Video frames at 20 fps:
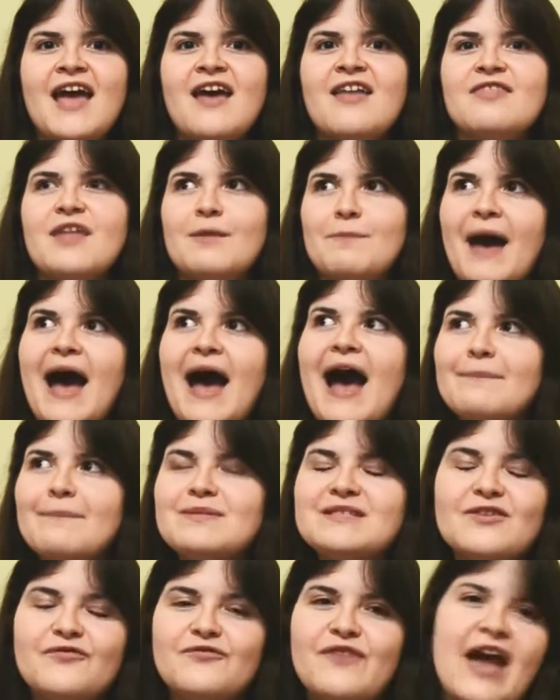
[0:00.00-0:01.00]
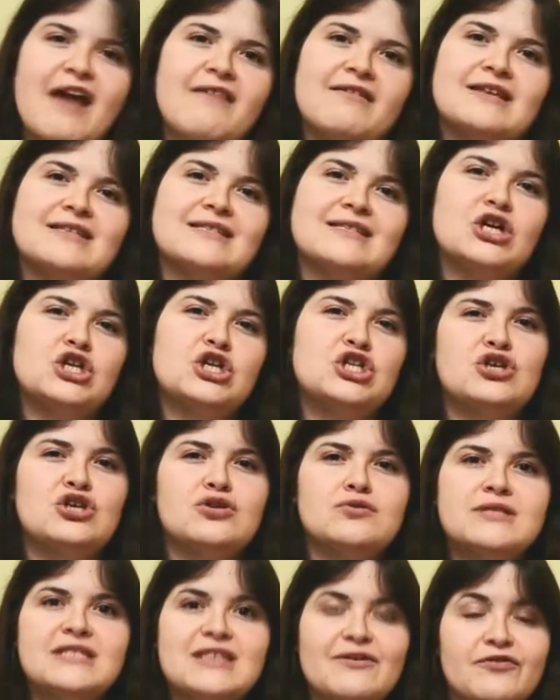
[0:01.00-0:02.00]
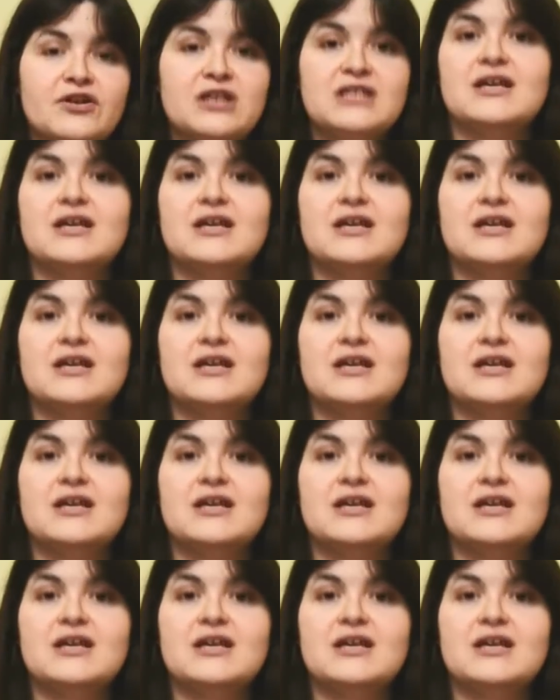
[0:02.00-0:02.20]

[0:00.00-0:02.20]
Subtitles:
then perhaps the fairies could use different